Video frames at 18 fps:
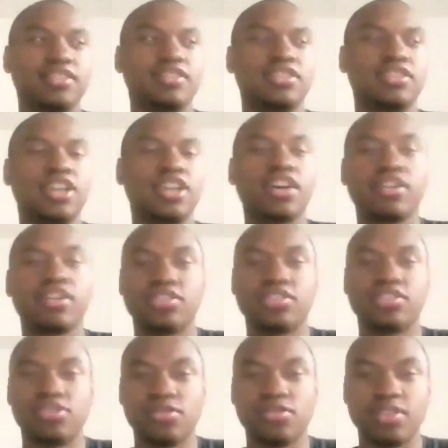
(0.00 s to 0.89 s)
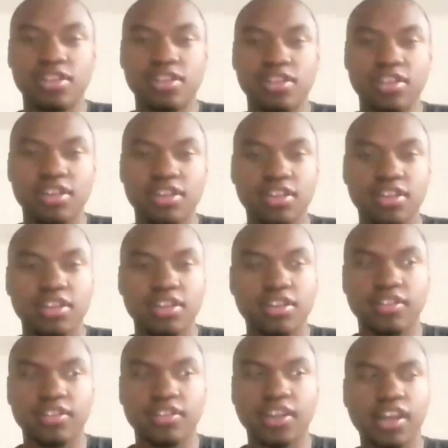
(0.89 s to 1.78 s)
Jared Judy.
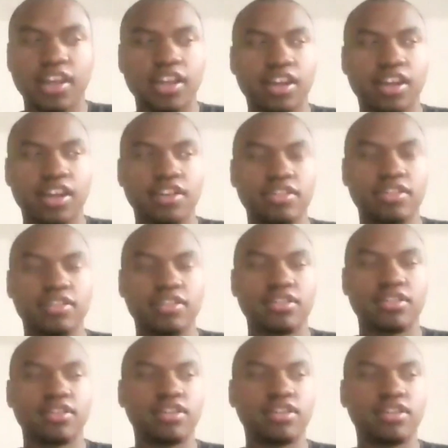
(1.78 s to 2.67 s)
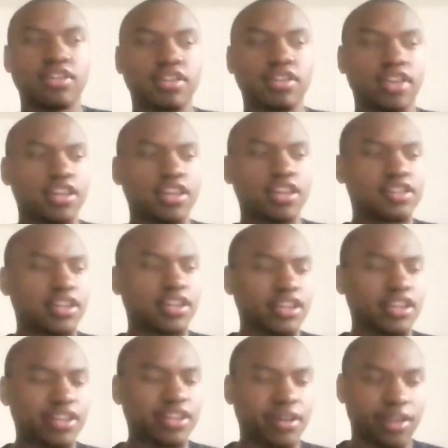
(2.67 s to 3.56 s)
They got like another Casey. I
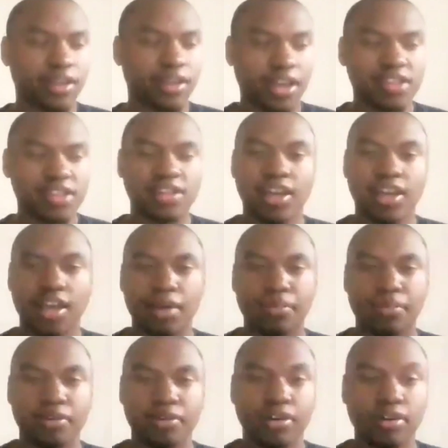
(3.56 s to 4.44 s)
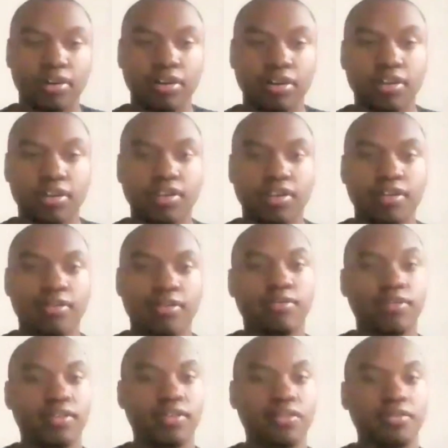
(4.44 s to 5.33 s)
think they got Casey Hamler.
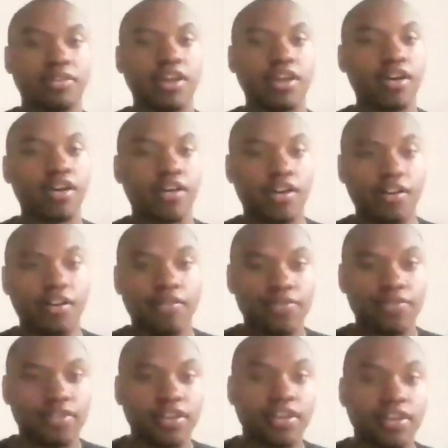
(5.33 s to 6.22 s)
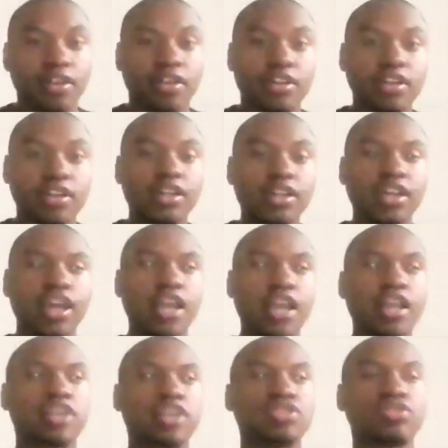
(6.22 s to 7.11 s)
Bro, that all. Then they
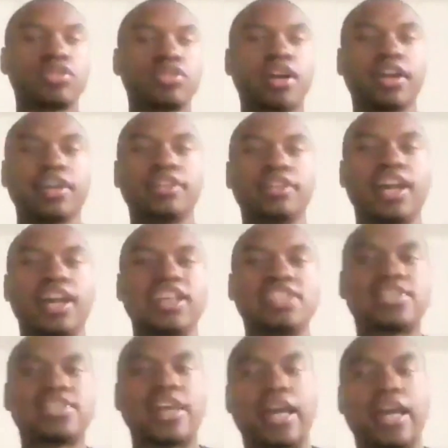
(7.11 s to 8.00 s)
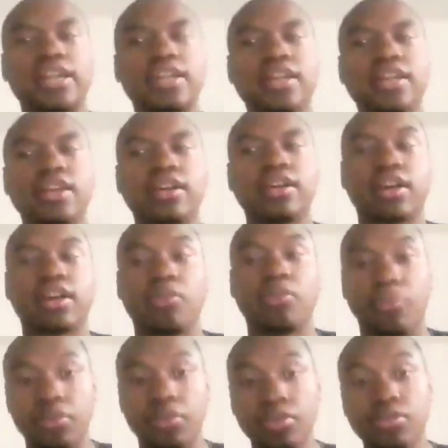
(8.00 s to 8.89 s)
get like a nice tight end, like
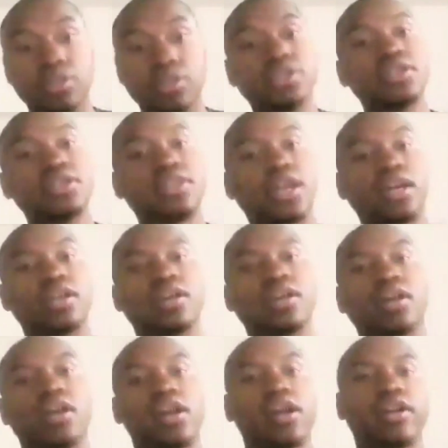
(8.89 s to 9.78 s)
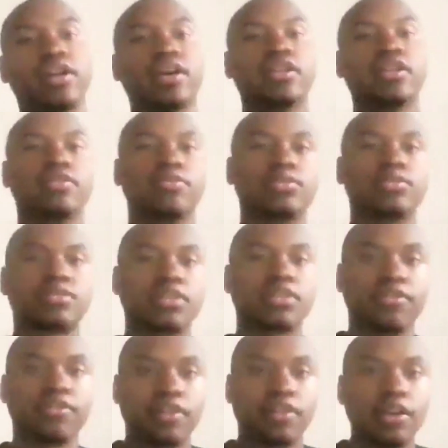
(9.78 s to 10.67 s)
a real good tight end, and another
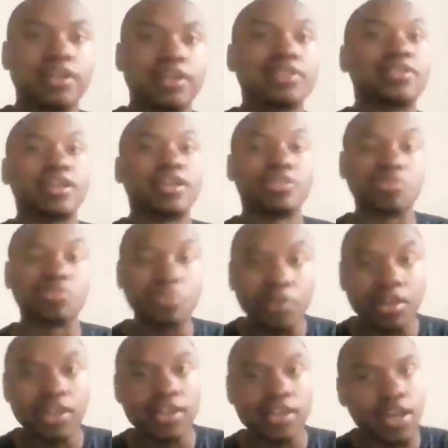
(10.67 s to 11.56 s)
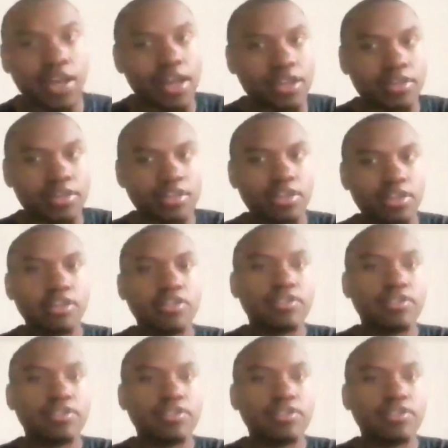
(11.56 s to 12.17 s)
receiver that's really nice.